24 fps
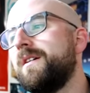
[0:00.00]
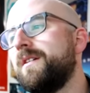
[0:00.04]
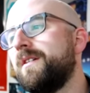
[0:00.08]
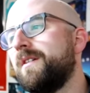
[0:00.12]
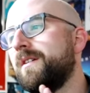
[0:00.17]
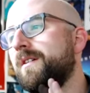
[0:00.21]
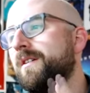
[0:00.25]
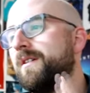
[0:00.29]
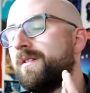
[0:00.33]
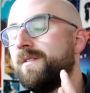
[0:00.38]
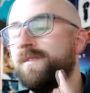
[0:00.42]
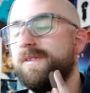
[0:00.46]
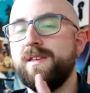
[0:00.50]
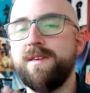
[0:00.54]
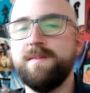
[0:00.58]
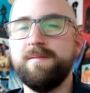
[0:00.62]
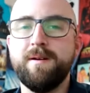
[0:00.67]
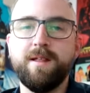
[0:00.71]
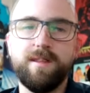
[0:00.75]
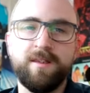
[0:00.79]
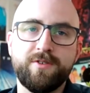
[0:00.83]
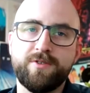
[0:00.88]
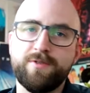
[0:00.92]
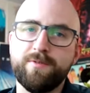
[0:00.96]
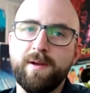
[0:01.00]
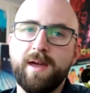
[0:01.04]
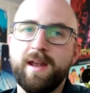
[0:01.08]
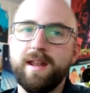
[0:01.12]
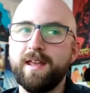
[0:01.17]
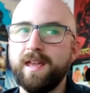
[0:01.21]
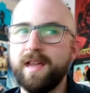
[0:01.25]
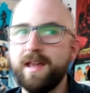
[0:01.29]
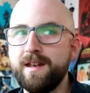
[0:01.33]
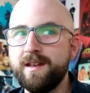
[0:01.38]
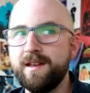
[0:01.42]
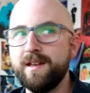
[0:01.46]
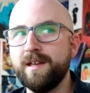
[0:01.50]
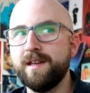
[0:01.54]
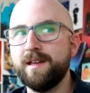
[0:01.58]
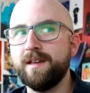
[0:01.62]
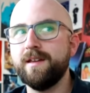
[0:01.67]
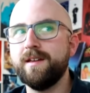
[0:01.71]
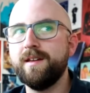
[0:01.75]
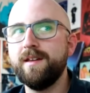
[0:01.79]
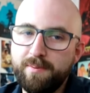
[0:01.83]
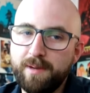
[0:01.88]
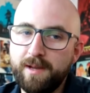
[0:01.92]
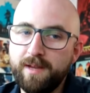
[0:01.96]
uh, the melodramatic
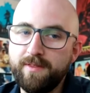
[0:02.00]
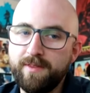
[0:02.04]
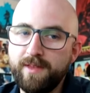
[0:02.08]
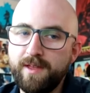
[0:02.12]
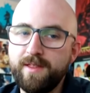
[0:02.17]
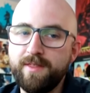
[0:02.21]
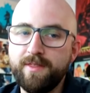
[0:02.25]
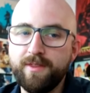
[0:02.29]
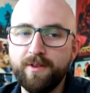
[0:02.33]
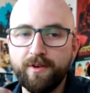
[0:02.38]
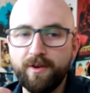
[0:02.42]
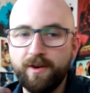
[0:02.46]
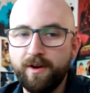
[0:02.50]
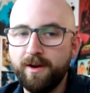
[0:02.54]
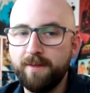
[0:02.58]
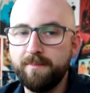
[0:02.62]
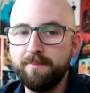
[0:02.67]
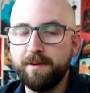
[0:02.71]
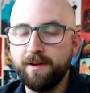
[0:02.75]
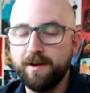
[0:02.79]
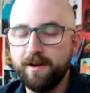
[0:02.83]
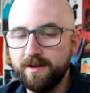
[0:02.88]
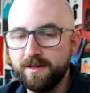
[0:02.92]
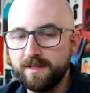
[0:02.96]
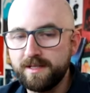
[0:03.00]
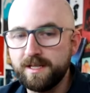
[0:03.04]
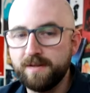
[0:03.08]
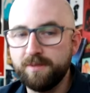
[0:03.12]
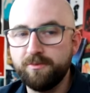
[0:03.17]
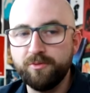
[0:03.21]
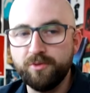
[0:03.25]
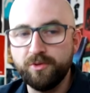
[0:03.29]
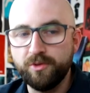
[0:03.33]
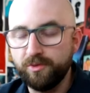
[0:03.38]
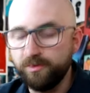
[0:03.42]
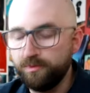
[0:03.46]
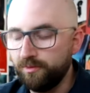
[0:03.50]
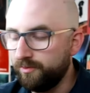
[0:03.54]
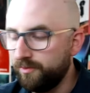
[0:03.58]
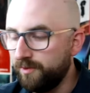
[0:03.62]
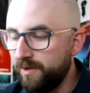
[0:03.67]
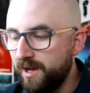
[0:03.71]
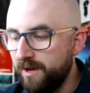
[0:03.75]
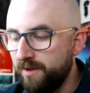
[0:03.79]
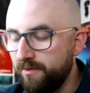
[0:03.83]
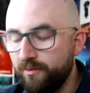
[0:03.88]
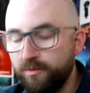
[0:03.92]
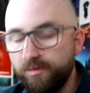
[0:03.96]
ending, but then there are parts that will
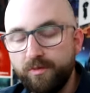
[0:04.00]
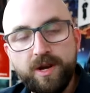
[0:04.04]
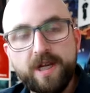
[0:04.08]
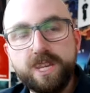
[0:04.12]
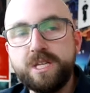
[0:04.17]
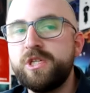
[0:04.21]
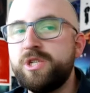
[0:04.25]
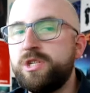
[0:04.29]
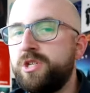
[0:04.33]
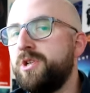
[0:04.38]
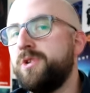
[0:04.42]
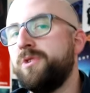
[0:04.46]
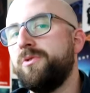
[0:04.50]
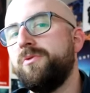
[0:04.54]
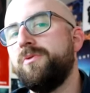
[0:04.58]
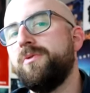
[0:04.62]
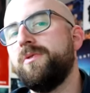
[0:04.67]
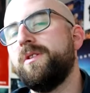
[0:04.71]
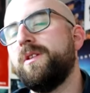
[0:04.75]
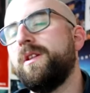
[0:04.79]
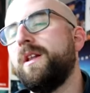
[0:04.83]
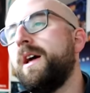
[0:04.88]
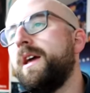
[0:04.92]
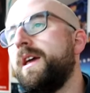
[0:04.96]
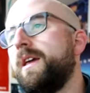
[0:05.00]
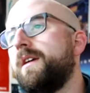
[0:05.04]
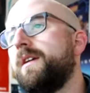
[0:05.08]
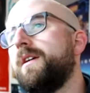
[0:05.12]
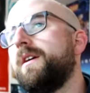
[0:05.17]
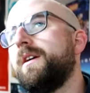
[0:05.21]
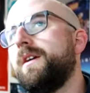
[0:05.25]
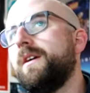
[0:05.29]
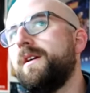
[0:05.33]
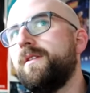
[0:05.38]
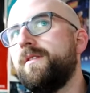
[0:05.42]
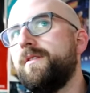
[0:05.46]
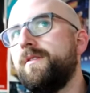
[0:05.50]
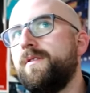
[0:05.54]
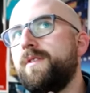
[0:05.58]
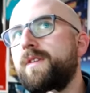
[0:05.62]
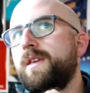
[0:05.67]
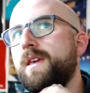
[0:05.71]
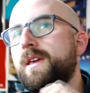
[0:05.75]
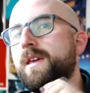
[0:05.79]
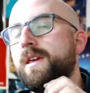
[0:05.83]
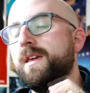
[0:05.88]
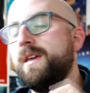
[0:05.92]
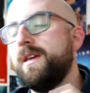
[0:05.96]
enrich you, like
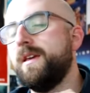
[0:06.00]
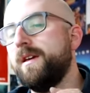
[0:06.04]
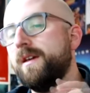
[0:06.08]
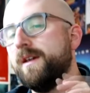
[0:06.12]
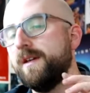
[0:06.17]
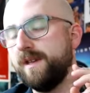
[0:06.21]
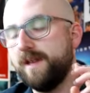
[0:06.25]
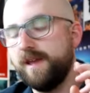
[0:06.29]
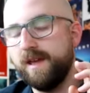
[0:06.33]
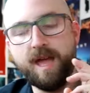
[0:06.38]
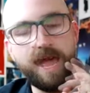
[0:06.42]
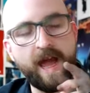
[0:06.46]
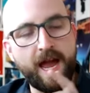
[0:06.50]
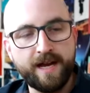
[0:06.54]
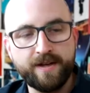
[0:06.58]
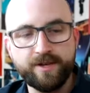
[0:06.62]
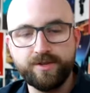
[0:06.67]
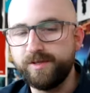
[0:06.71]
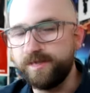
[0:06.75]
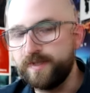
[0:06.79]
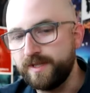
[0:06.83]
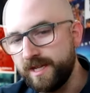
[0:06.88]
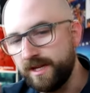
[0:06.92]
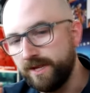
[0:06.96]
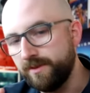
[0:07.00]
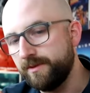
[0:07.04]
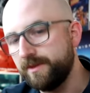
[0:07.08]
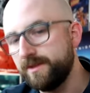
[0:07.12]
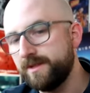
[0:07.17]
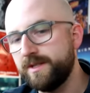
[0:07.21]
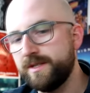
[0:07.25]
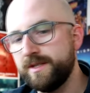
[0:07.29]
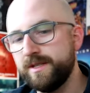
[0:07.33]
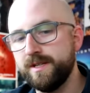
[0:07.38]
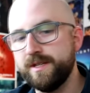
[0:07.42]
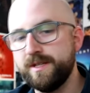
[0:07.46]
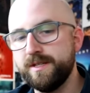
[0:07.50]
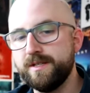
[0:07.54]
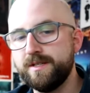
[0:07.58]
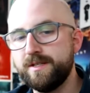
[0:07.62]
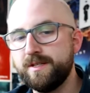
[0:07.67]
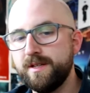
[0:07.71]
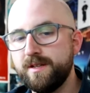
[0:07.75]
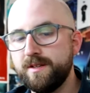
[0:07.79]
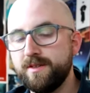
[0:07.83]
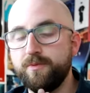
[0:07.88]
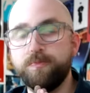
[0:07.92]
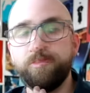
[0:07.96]
the action
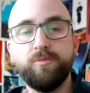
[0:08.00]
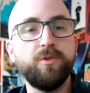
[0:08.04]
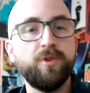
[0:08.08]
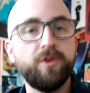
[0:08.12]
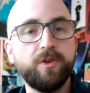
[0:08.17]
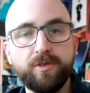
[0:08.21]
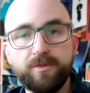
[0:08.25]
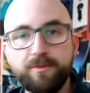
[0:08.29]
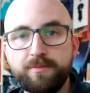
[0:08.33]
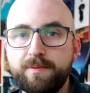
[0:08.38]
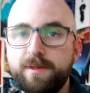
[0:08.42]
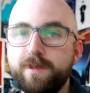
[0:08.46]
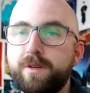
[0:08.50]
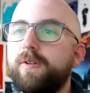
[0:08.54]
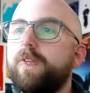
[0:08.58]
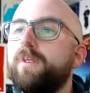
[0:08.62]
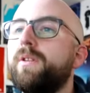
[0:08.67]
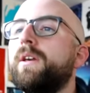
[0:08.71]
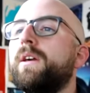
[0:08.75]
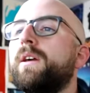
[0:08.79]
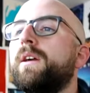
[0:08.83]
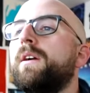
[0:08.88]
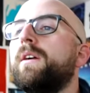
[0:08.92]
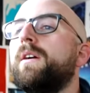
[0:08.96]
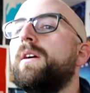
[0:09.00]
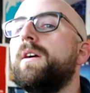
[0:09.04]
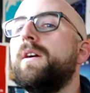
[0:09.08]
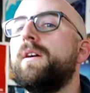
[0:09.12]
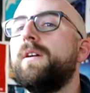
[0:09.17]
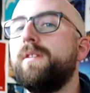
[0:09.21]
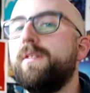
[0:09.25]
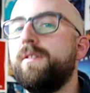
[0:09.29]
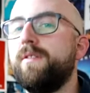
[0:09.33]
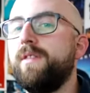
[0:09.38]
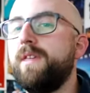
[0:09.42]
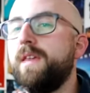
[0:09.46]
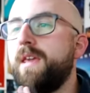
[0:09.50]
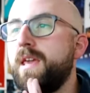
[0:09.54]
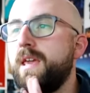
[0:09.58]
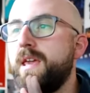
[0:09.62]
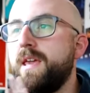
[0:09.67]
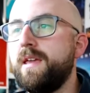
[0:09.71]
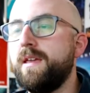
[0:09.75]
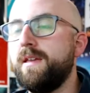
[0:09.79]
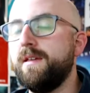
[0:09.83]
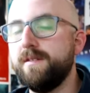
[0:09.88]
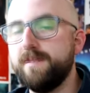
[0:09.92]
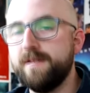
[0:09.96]
sequences, the world building,
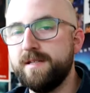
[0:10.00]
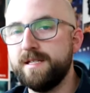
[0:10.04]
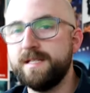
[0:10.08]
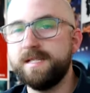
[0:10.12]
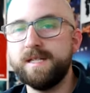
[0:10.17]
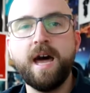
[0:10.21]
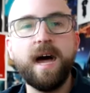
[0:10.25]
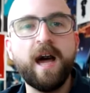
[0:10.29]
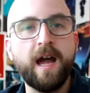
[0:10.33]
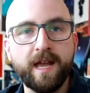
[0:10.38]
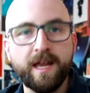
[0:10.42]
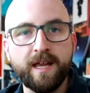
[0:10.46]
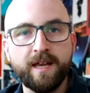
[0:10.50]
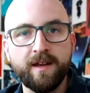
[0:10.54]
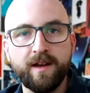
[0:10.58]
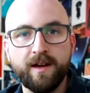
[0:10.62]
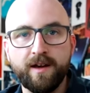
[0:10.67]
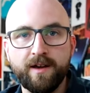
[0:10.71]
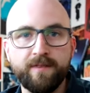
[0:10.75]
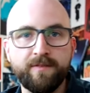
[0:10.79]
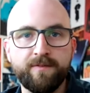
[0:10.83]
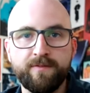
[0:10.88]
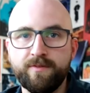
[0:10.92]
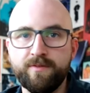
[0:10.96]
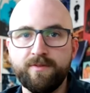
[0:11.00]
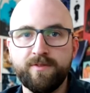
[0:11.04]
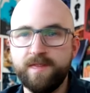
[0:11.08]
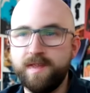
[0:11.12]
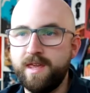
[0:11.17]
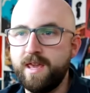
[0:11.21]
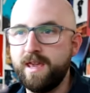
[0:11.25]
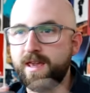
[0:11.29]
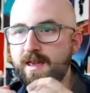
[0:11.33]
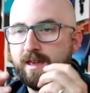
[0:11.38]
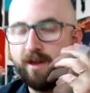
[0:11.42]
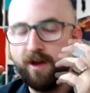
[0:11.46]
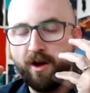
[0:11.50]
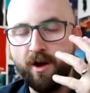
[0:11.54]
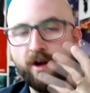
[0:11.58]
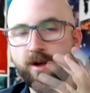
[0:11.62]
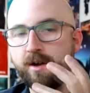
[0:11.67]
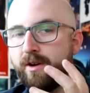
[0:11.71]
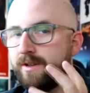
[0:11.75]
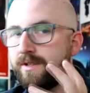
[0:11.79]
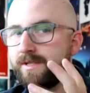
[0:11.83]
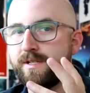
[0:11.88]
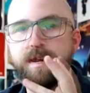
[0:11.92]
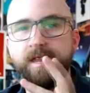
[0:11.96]
the design of the
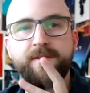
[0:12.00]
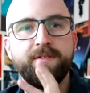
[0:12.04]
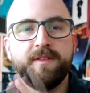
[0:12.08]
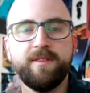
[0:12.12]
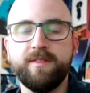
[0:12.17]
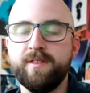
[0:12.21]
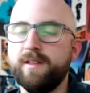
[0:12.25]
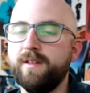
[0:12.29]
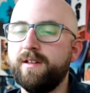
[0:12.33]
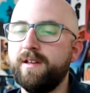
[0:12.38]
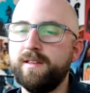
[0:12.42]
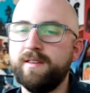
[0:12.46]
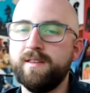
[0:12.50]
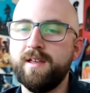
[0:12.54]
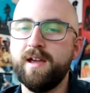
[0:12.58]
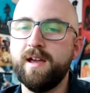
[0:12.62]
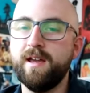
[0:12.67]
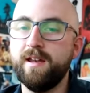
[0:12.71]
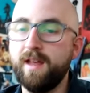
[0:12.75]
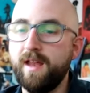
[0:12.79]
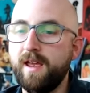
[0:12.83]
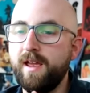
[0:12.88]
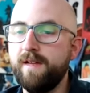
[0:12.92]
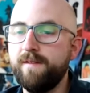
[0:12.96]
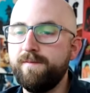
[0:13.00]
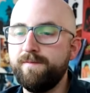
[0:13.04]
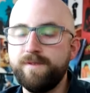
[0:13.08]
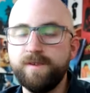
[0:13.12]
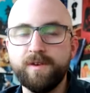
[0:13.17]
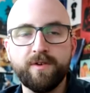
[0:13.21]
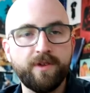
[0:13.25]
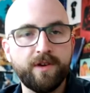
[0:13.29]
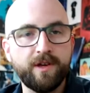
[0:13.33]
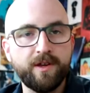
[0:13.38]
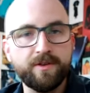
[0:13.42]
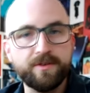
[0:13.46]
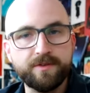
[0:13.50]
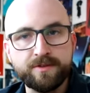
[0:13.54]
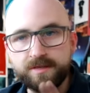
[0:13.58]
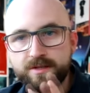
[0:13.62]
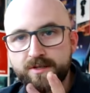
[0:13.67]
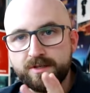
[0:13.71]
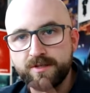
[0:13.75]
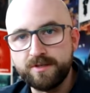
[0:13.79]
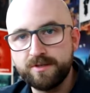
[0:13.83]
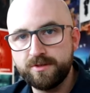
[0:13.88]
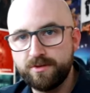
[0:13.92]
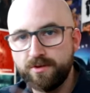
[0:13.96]
cars and everything like that, and
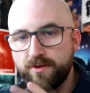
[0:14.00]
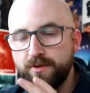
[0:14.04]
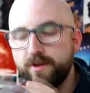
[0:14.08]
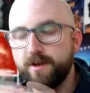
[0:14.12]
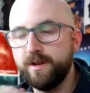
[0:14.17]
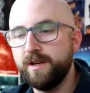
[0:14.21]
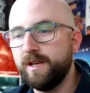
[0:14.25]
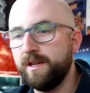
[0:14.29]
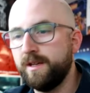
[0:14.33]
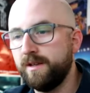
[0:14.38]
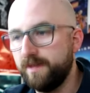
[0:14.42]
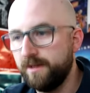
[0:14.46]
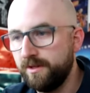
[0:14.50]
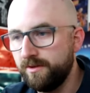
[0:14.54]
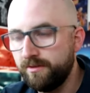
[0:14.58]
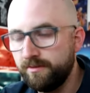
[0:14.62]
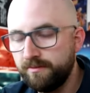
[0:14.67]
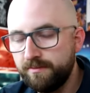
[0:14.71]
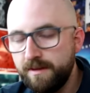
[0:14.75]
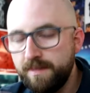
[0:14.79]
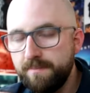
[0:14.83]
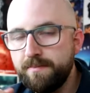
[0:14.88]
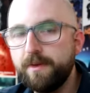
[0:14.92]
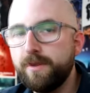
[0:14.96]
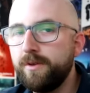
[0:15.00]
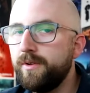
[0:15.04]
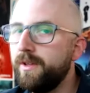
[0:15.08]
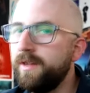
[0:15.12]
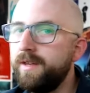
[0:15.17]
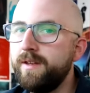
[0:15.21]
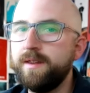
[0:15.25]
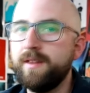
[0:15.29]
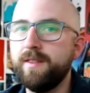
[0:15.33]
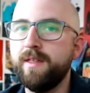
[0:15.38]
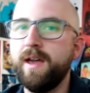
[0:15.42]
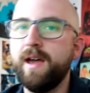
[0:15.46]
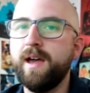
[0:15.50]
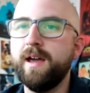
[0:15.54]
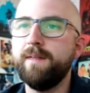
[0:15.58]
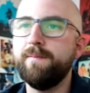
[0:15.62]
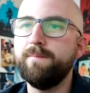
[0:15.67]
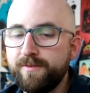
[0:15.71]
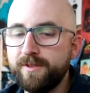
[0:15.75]
Furiosa's story. You'll be pulled into that.